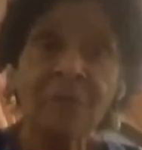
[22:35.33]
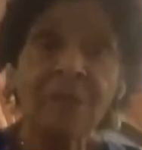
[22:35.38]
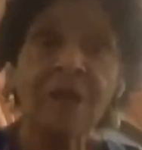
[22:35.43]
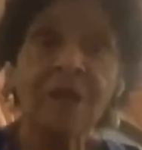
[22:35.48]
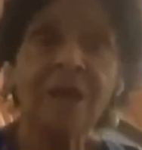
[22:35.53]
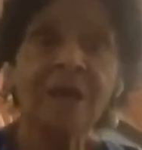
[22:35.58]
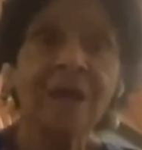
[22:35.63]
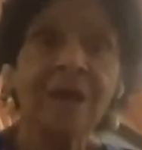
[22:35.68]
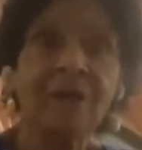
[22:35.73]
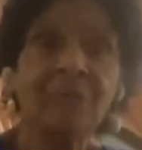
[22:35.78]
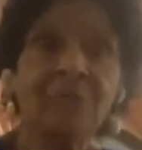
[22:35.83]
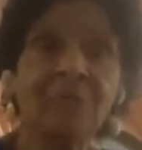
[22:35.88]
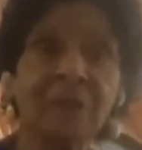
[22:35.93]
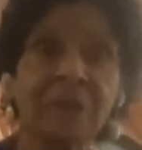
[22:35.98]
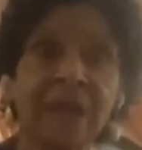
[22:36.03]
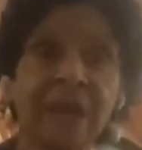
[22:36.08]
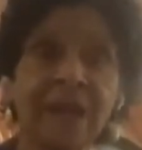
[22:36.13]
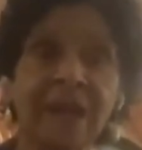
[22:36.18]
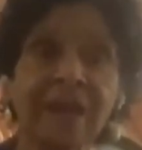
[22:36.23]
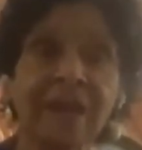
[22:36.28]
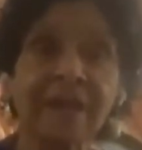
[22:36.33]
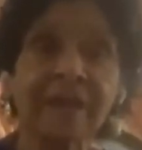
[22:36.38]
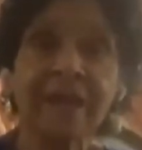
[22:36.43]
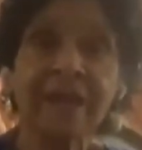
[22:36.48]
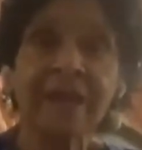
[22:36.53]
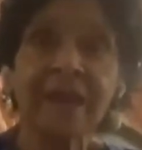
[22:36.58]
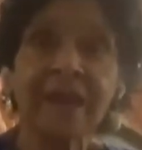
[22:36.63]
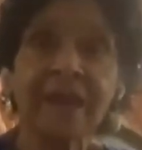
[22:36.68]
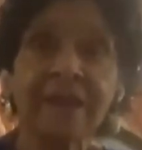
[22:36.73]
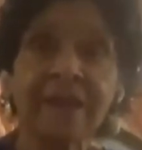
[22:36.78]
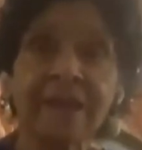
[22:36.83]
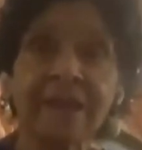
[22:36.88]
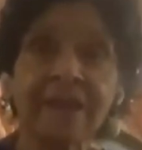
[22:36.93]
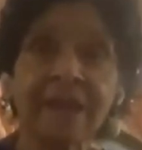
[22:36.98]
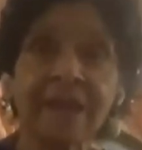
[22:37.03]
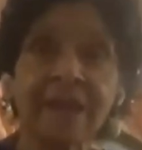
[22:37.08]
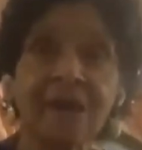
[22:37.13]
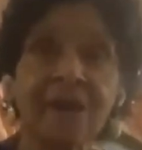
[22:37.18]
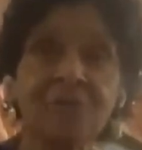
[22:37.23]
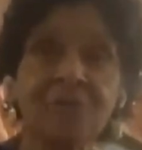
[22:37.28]
and we had candied
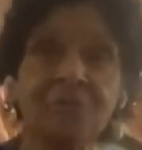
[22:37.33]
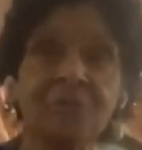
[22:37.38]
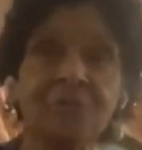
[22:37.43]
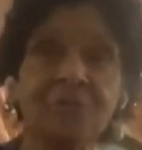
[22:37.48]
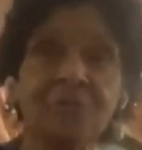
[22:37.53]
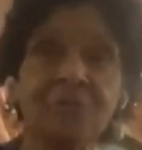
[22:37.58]
yams,